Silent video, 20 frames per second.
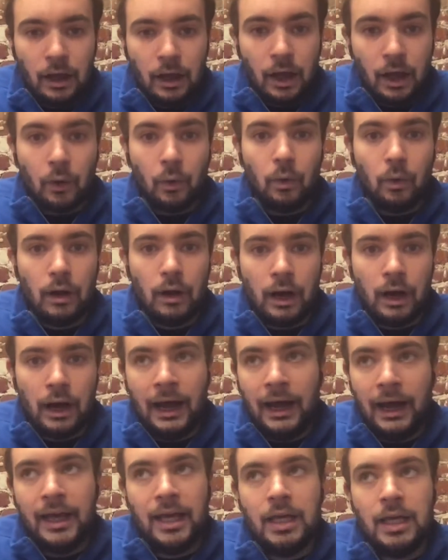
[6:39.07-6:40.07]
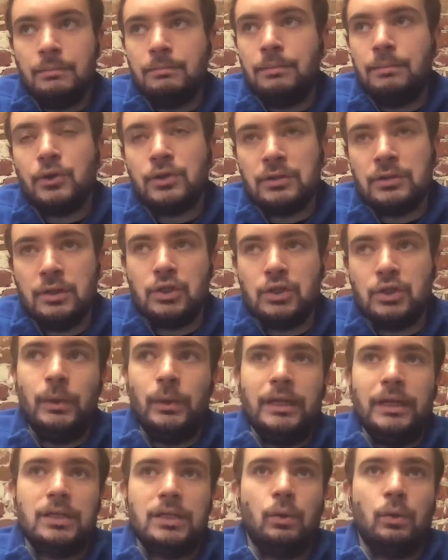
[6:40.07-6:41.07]
oh, I posted a
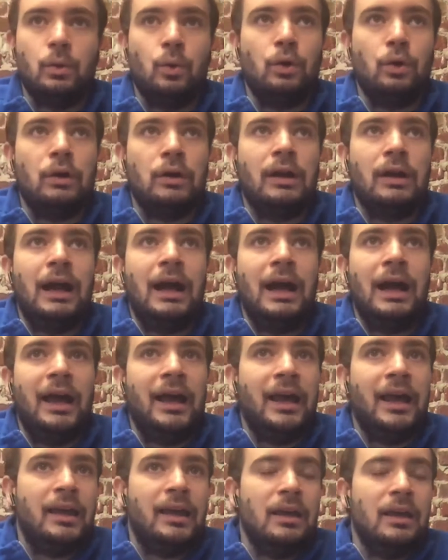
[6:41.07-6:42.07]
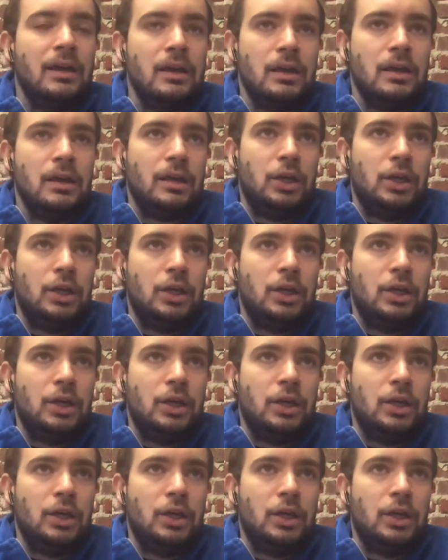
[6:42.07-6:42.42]
tweet, or I,